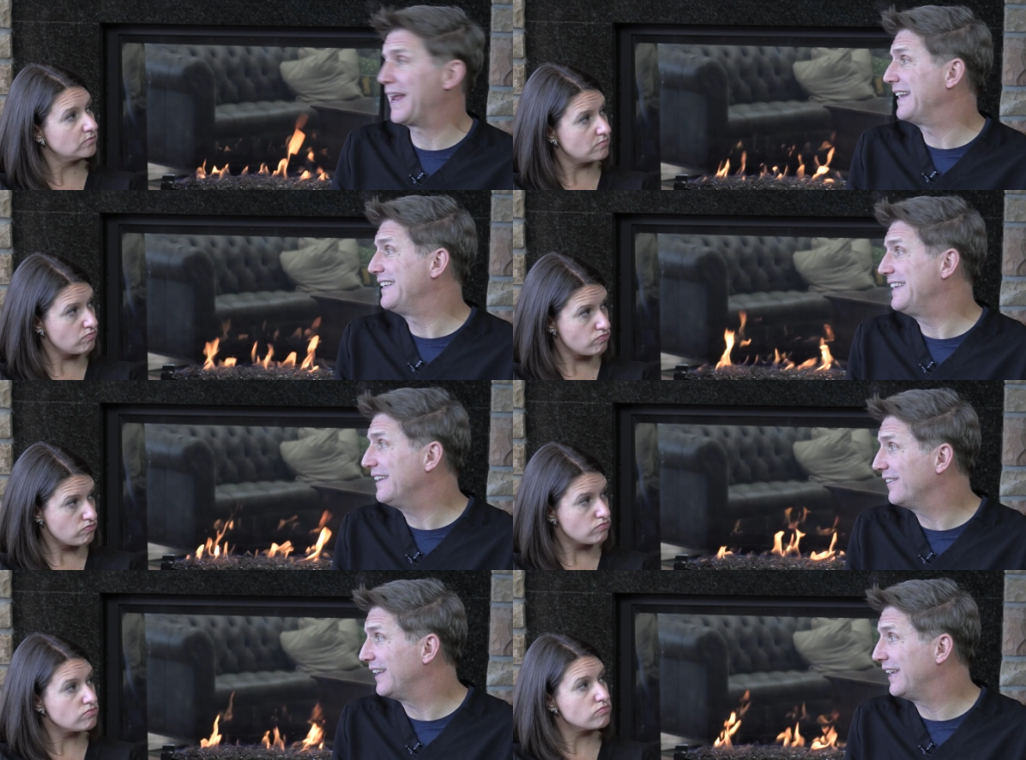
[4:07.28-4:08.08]
Speaker 1: And
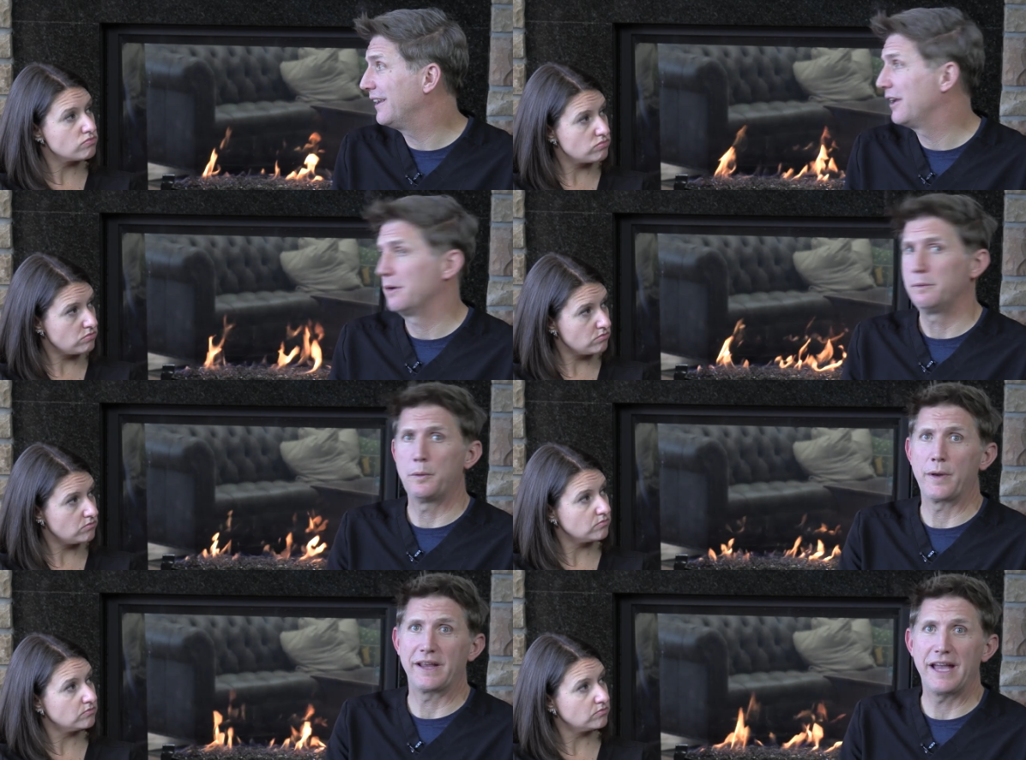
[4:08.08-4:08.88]
ideally,
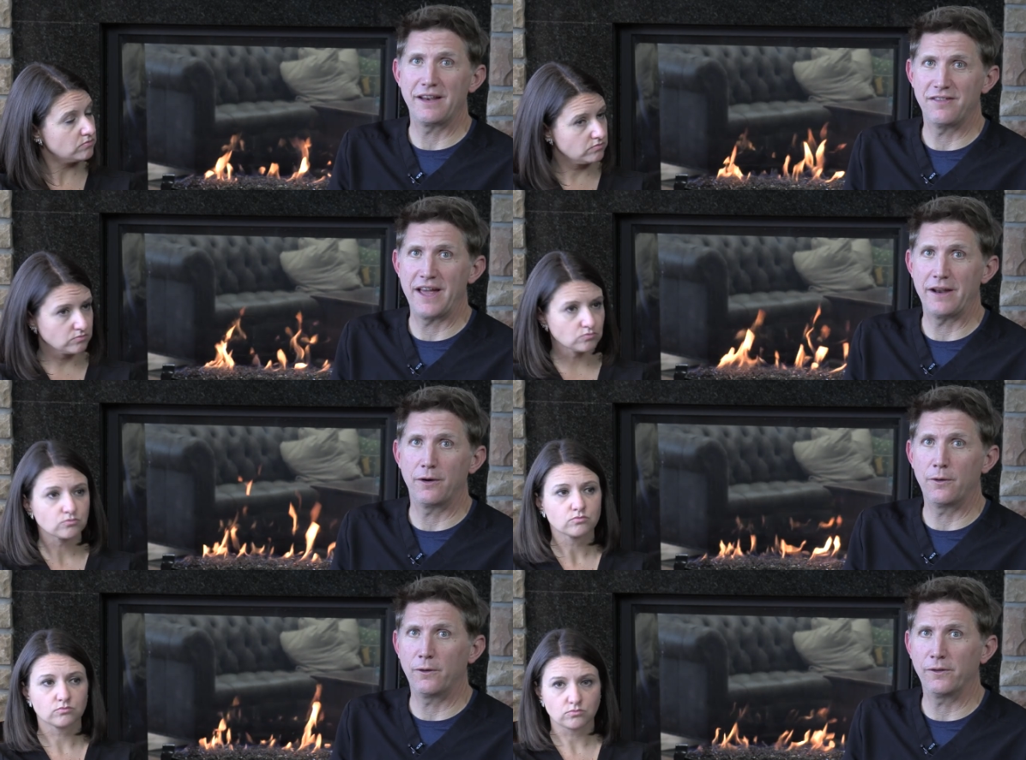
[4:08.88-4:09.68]
we want to catch that
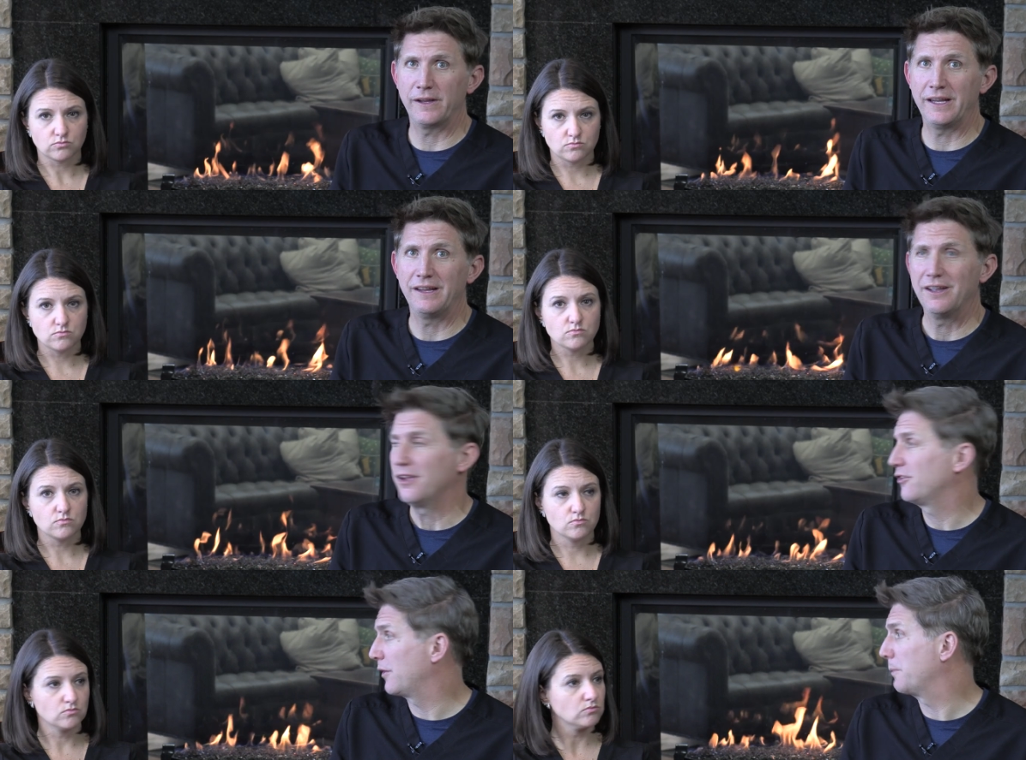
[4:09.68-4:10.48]
early
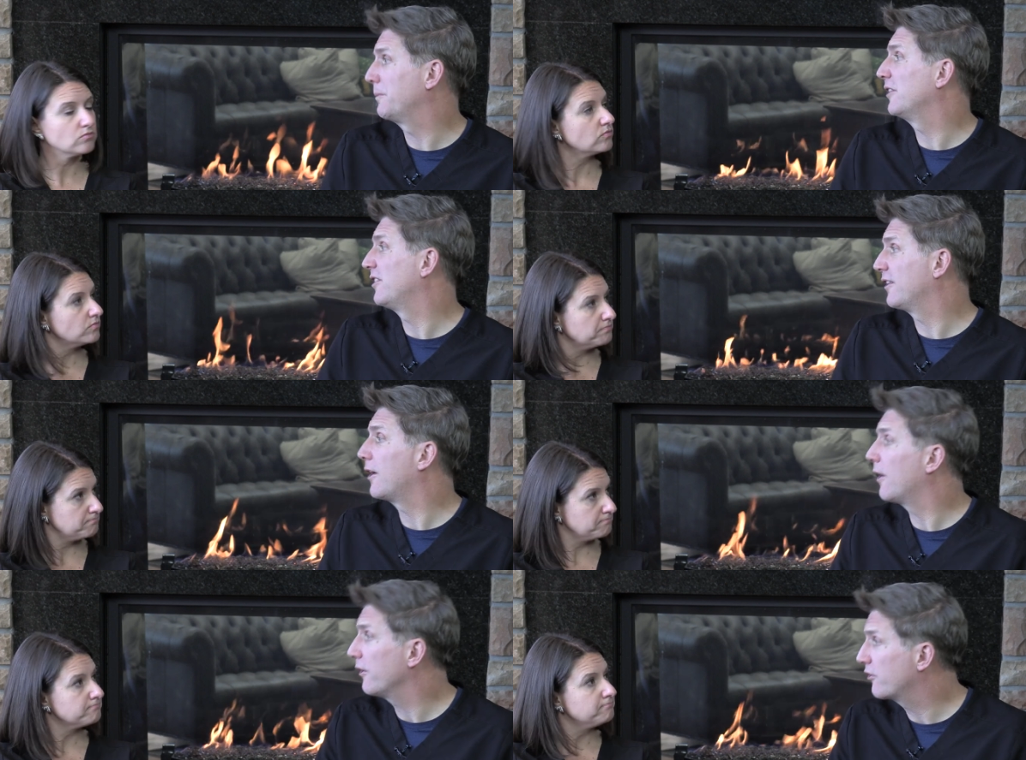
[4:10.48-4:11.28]
so that because
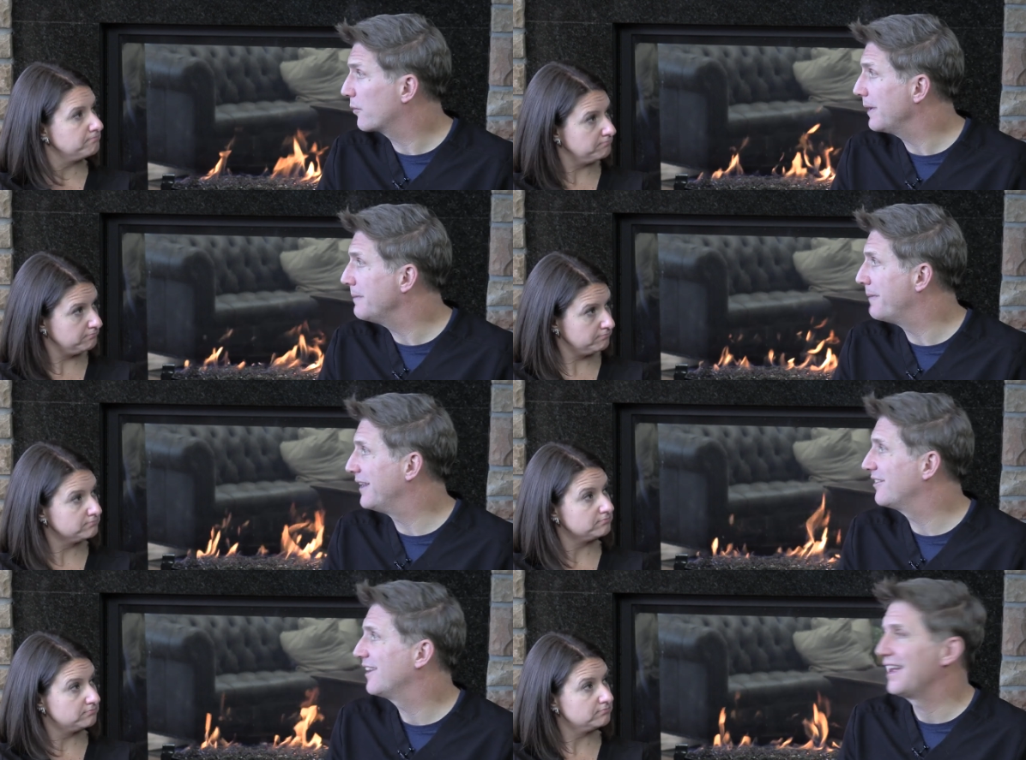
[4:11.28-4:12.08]
there are
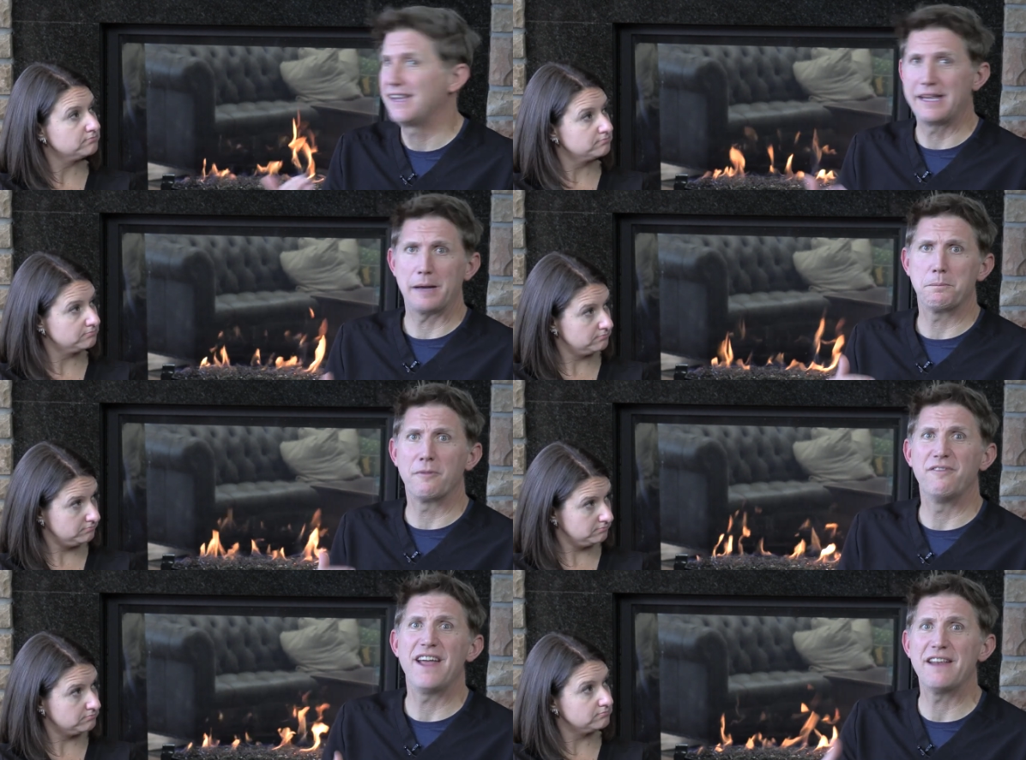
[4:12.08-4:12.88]
treatments to help
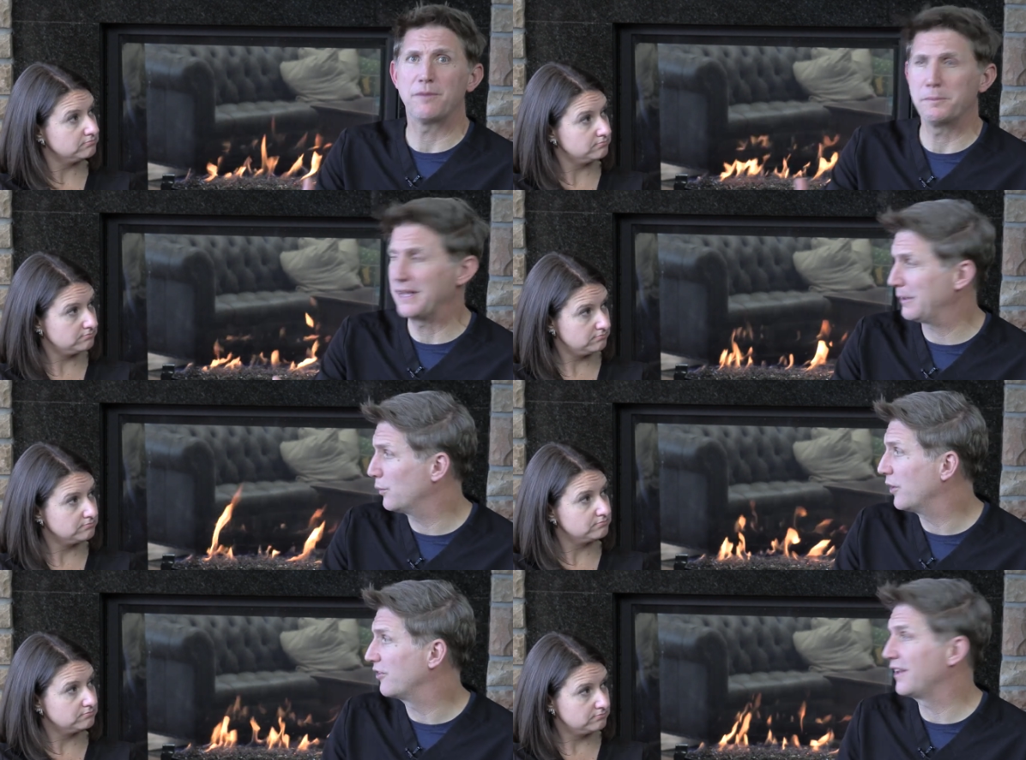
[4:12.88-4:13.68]
prevent it from getting
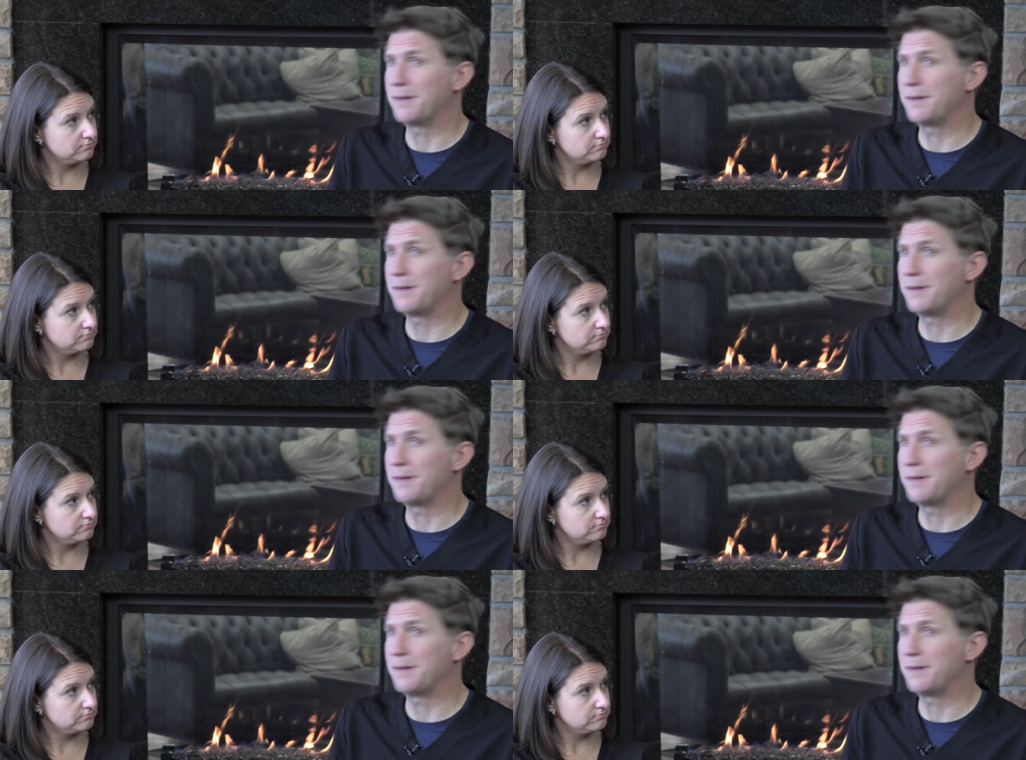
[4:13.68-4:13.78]
worse.